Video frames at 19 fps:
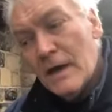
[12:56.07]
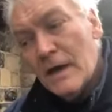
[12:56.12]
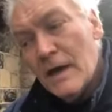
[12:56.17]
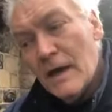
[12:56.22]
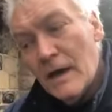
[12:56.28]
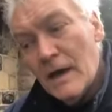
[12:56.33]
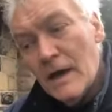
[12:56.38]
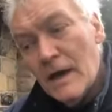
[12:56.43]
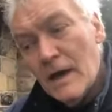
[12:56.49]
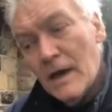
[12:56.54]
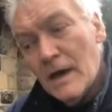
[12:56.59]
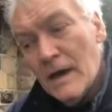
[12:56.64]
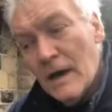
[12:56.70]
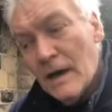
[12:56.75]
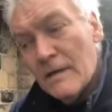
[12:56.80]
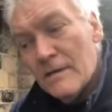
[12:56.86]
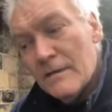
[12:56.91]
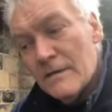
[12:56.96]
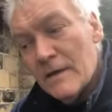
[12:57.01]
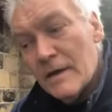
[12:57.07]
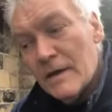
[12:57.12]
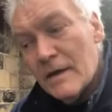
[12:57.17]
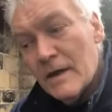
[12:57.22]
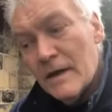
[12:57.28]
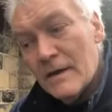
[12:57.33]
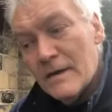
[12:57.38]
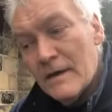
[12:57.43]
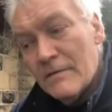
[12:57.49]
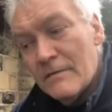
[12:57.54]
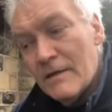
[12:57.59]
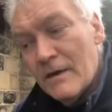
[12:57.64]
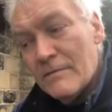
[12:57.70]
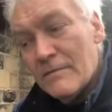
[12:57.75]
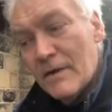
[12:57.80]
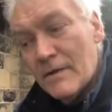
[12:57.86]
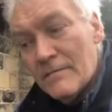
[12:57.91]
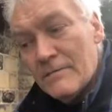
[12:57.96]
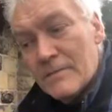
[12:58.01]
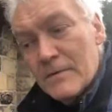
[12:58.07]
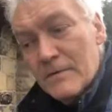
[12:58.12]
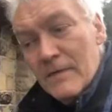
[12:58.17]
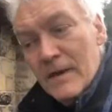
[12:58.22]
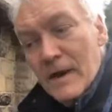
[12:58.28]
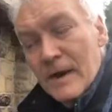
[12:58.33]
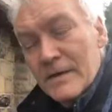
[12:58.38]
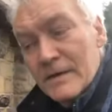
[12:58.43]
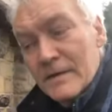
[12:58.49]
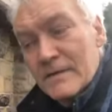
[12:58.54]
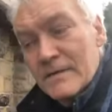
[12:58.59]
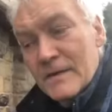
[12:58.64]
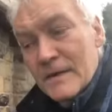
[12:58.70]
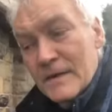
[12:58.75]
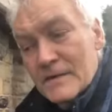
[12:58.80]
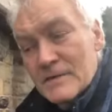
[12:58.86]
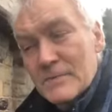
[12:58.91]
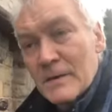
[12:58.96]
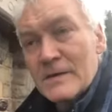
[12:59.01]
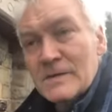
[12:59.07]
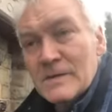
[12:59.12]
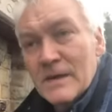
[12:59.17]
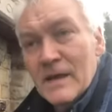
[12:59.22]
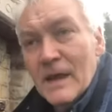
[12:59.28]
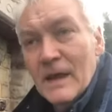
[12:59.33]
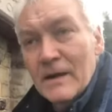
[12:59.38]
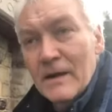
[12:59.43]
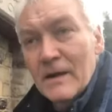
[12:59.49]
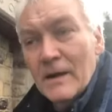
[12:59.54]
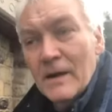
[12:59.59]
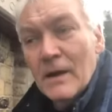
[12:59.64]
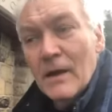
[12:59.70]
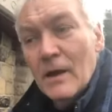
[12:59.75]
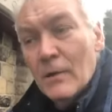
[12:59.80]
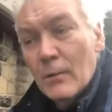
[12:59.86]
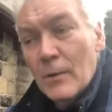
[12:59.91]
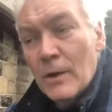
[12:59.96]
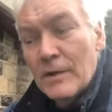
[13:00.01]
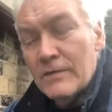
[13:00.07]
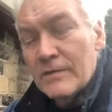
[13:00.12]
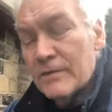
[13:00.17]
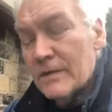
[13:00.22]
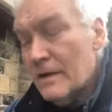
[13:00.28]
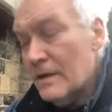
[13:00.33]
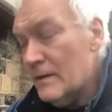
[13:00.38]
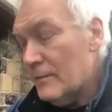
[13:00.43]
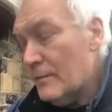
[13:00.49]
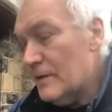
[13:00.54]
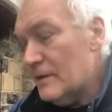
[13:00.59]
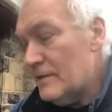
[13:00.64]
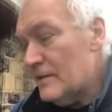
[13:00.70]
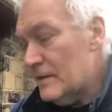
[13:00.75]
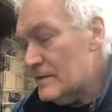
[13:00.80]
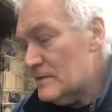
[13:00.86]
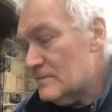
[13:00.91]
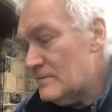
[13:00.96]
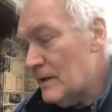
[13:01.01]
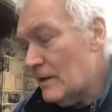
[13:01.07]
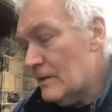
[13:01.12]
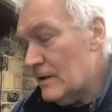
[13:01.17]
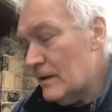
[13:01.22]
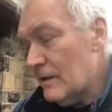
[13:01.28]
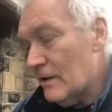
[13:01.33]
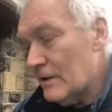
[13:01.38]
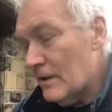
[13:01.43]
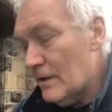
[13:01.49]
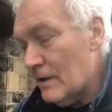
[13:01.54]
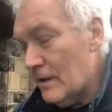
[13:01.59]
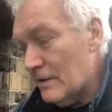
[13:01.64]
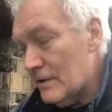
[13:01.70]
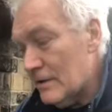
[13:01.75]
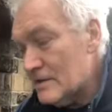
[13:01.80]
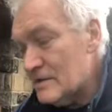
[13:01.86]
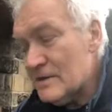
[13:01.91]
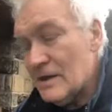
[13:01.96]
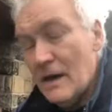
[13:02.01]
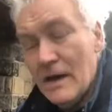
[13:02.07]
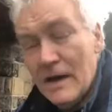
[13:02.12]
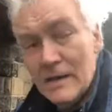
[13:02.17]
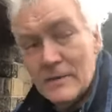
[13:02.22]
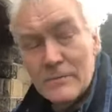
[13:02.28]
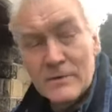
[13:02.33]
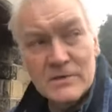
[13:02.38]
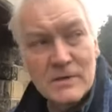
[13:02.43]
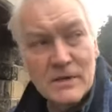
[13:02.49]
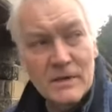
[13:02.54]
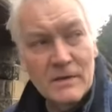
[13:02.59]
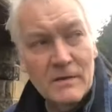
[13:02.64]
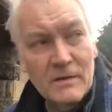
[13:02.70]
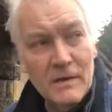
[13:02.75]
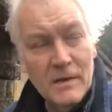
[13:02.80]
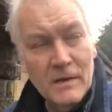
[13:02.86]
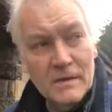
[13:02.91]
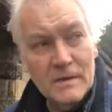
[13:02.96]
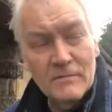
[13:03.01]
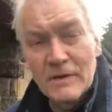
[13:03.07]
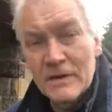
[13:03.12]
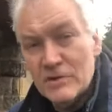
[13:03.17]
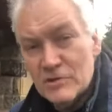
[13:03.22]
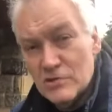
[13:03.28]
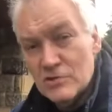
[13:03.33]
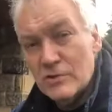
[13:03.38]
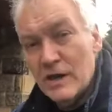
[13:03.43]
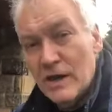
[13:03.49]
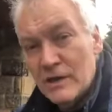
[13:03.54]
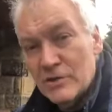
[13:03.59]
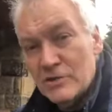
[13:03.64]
and have provided the Swinton area with this building on a site which had the very strange